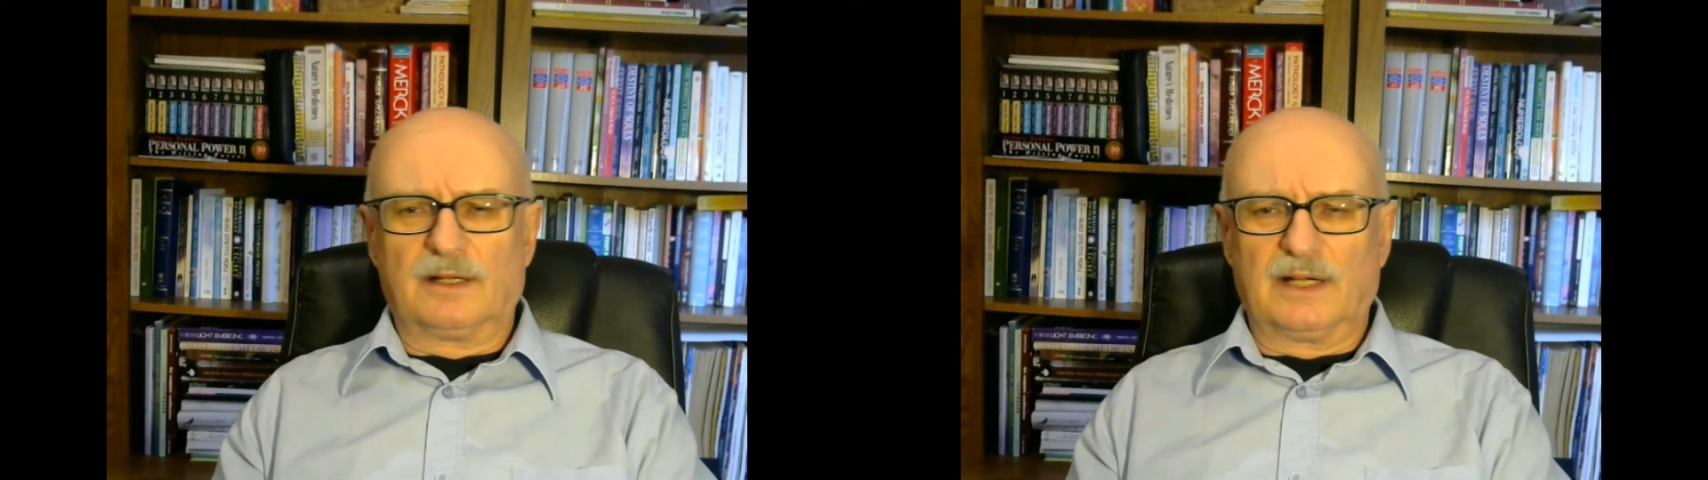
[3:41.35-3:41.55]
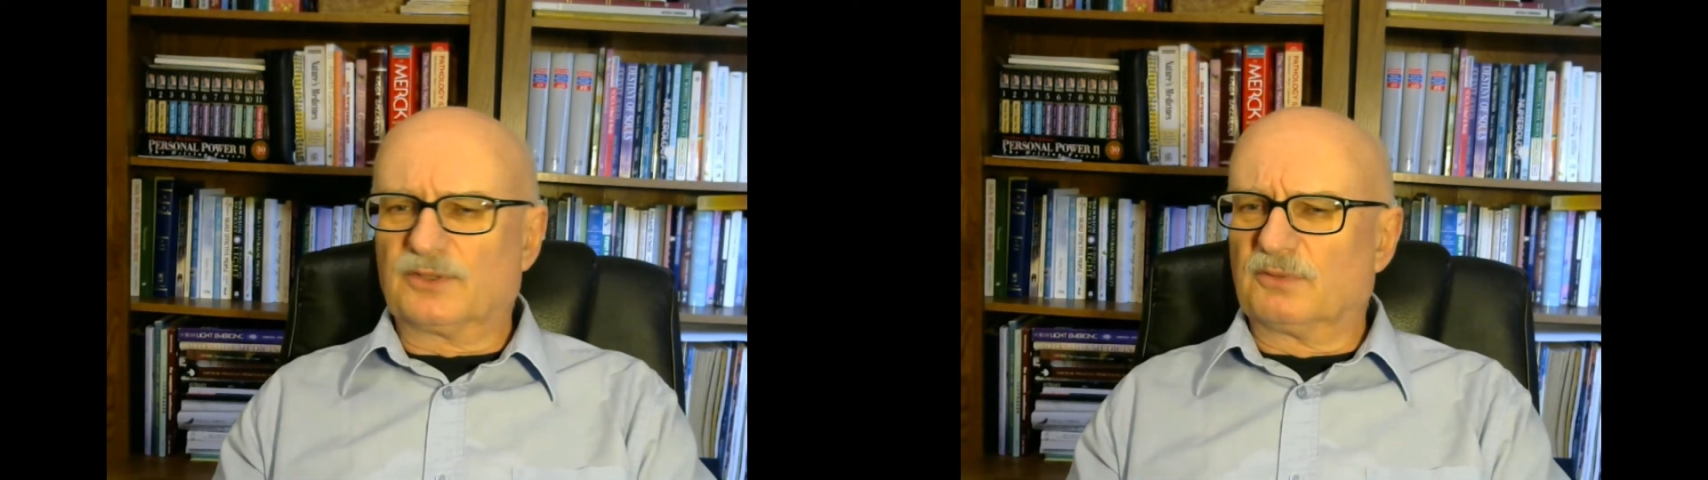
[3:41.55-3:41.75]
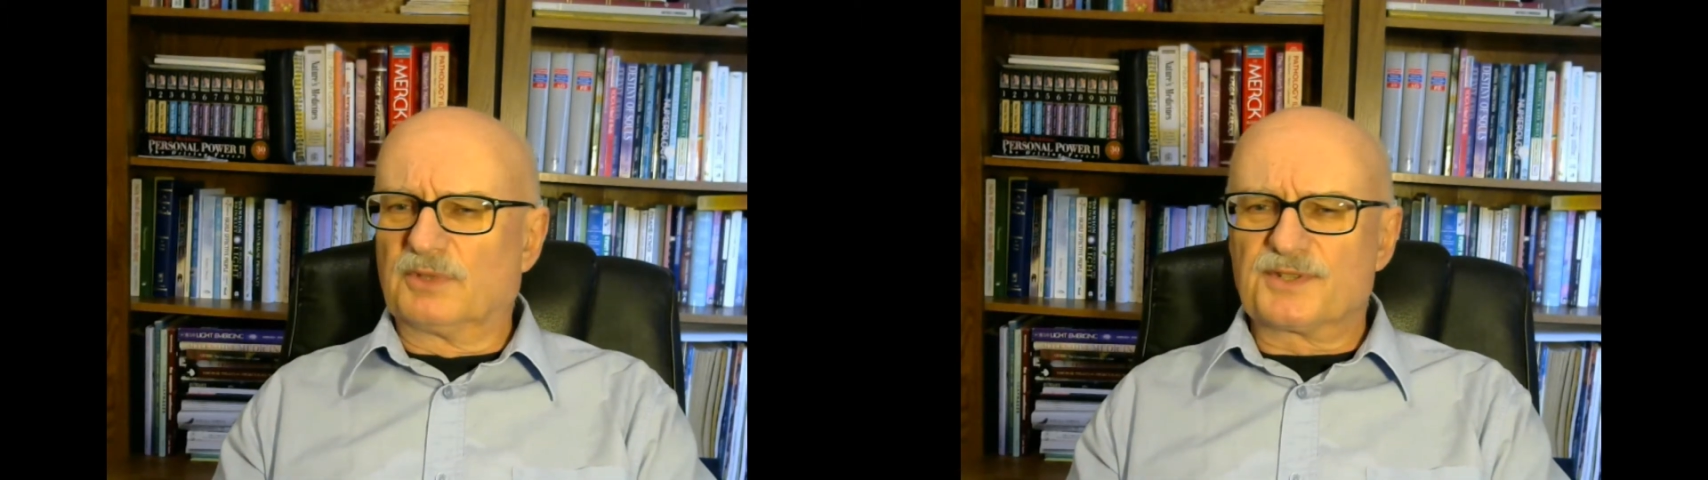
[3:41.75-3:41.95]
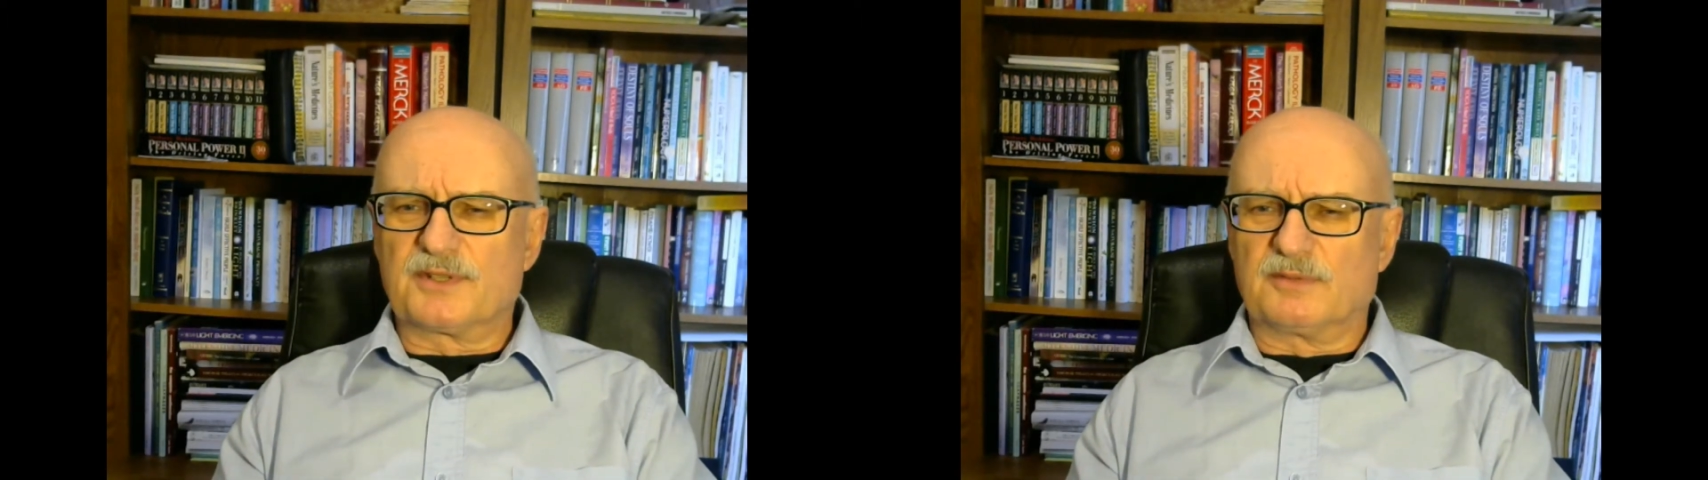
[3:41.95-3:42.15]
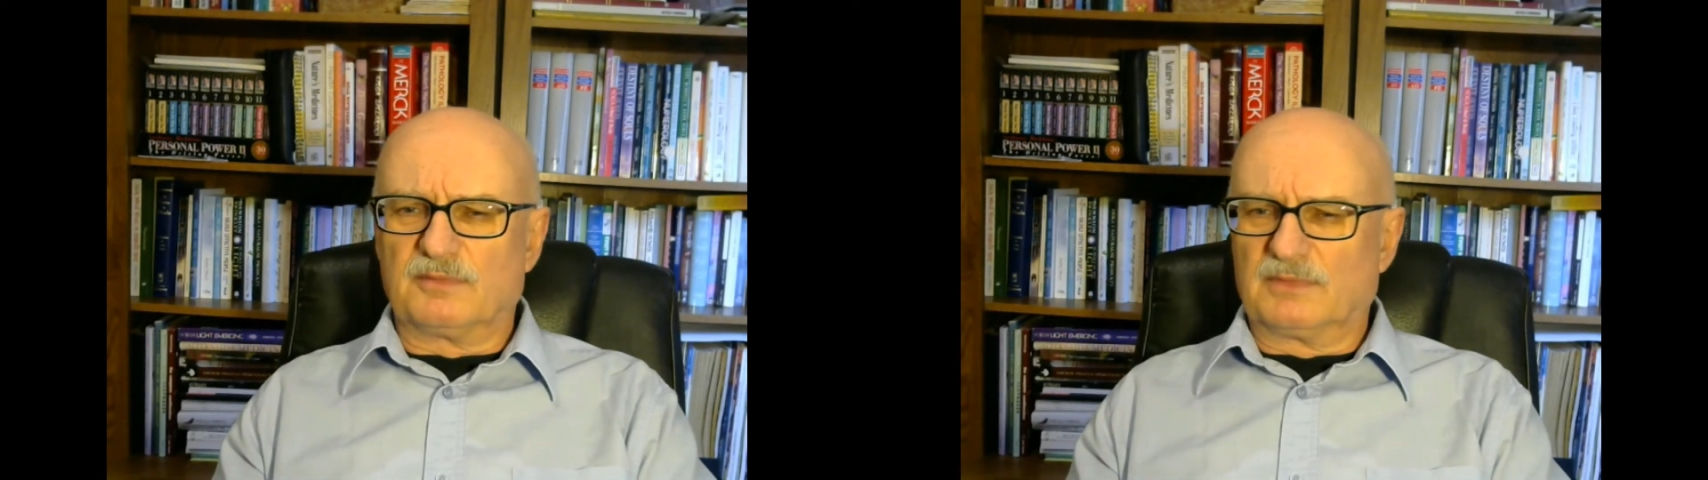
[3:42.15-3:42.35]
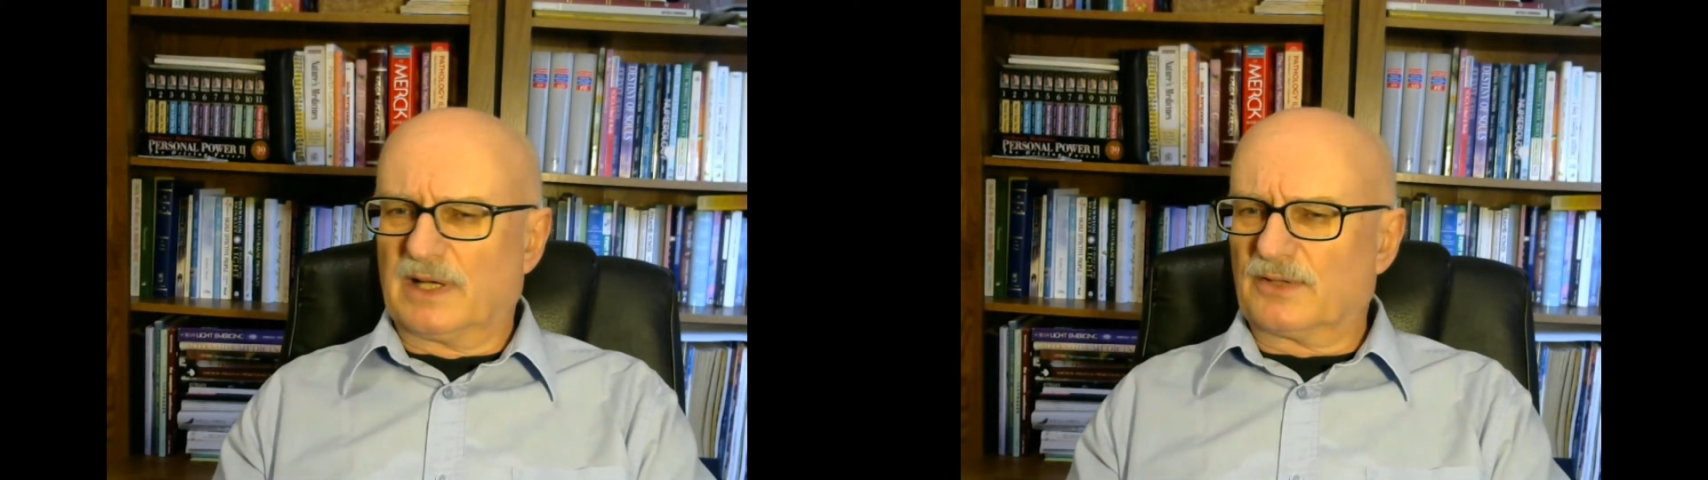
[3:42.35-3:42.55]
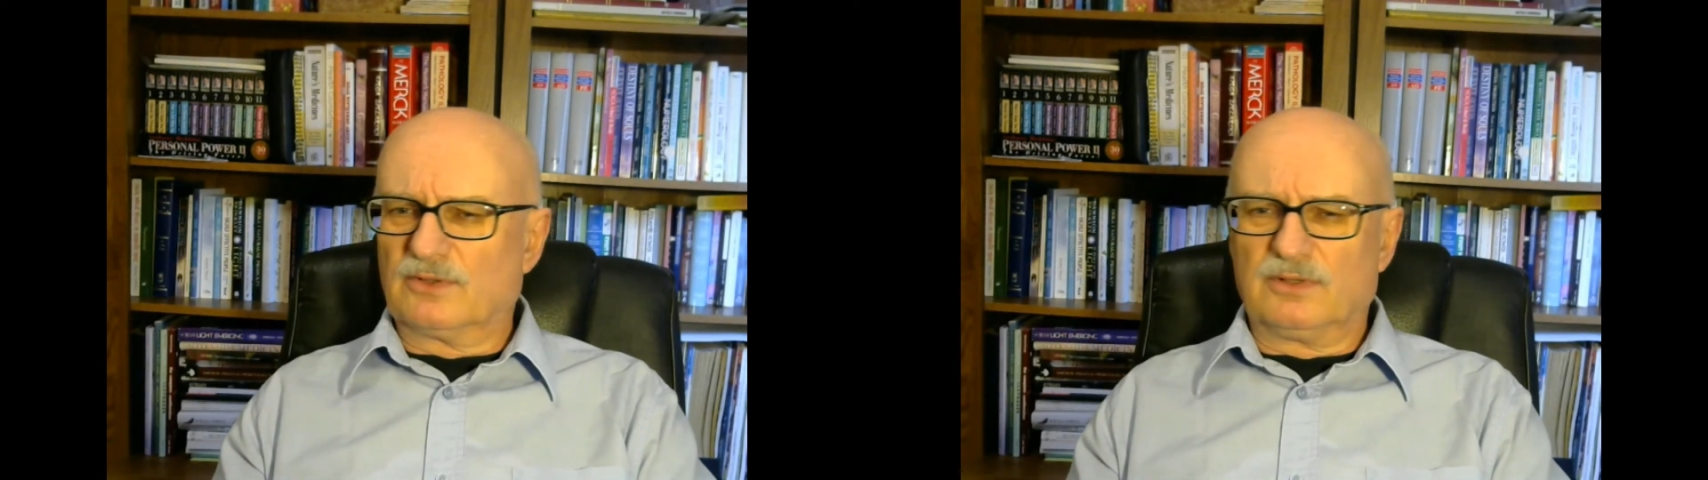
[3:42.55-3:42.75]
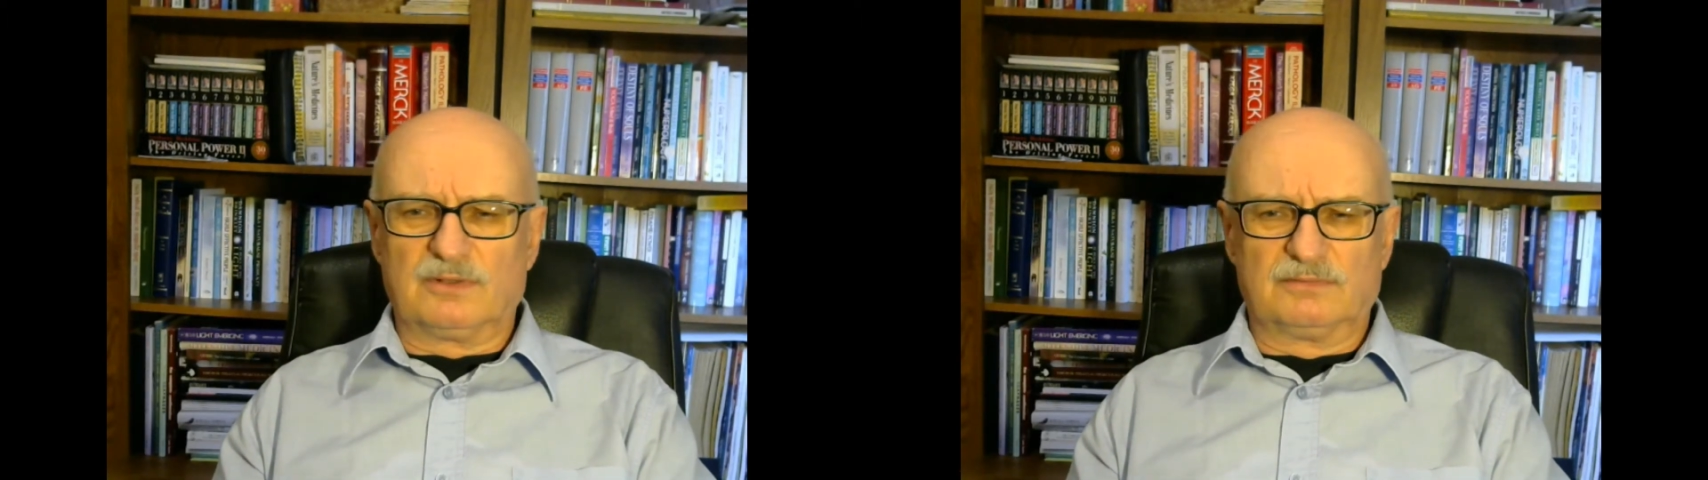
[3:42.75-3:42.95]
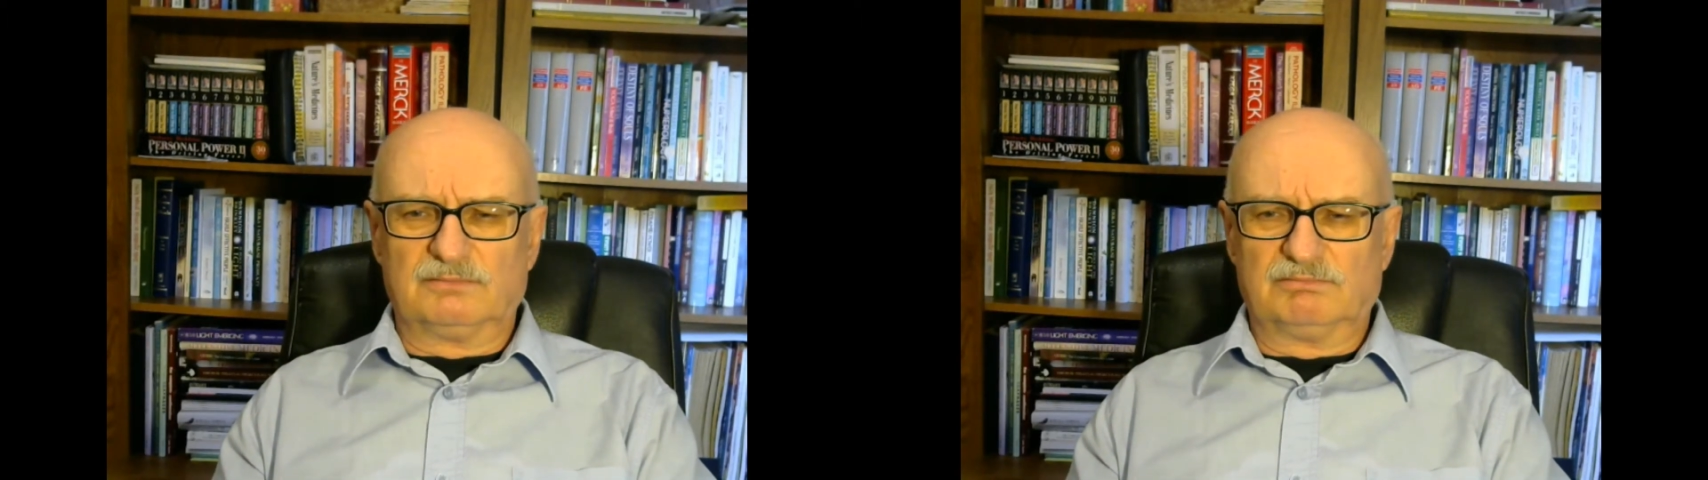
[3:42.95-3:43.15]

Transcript: I don't miss them at all.